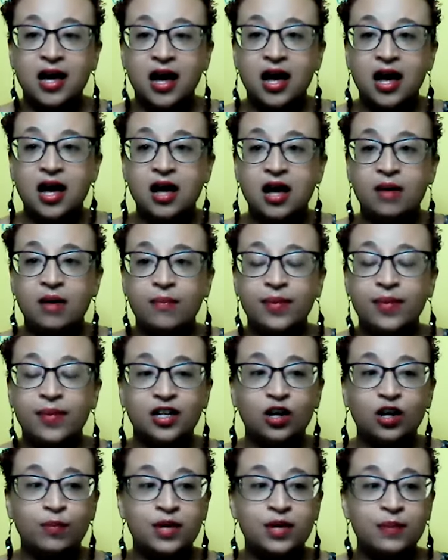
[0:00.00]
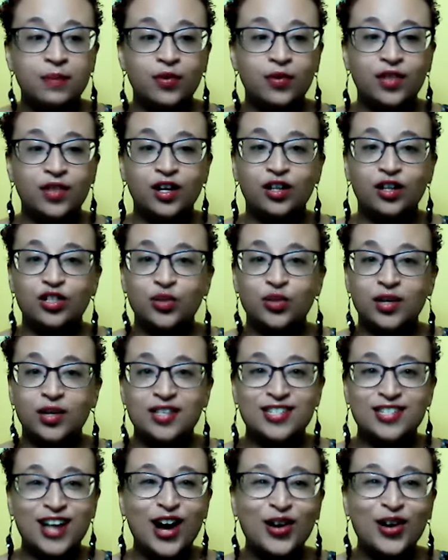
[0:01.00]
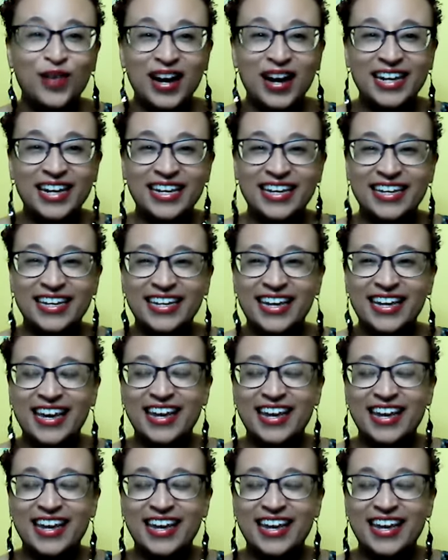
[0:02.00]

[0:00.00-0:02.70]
Um, but there are people that are doing songwriting